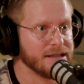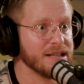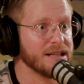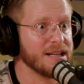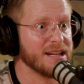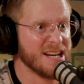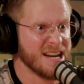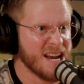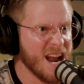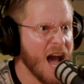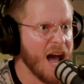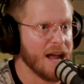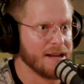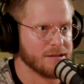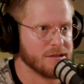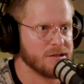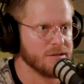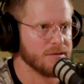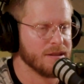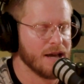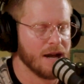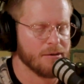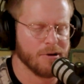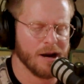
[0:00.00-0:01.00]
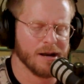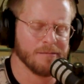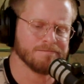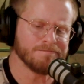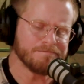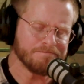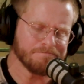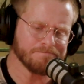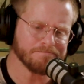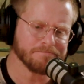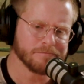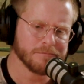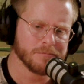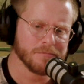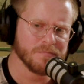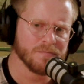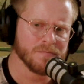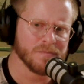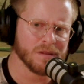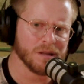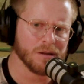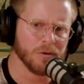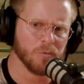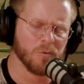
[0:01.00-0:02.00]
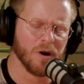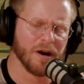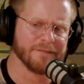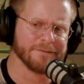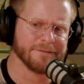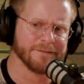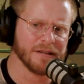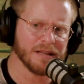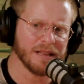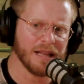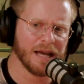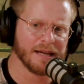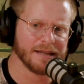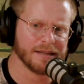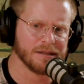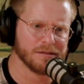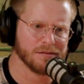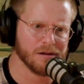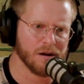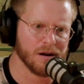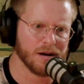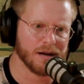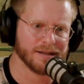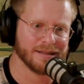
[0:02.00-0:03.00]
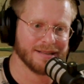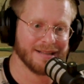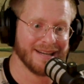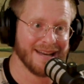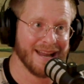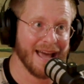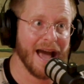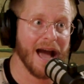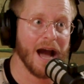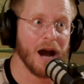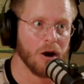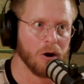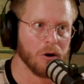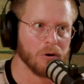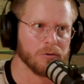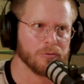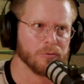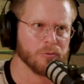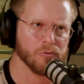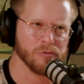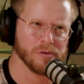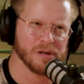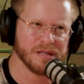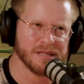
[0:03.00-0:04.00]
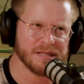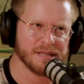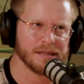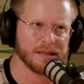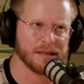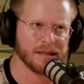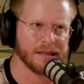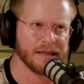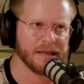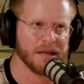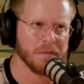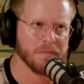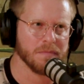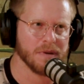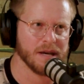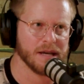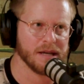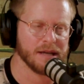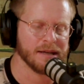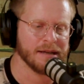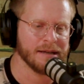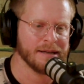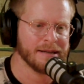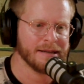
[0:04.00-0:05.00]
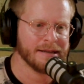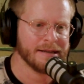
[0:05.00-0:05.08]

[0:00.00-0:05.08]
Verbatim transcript: I need to not do that, right? Where I feel like God now recently in me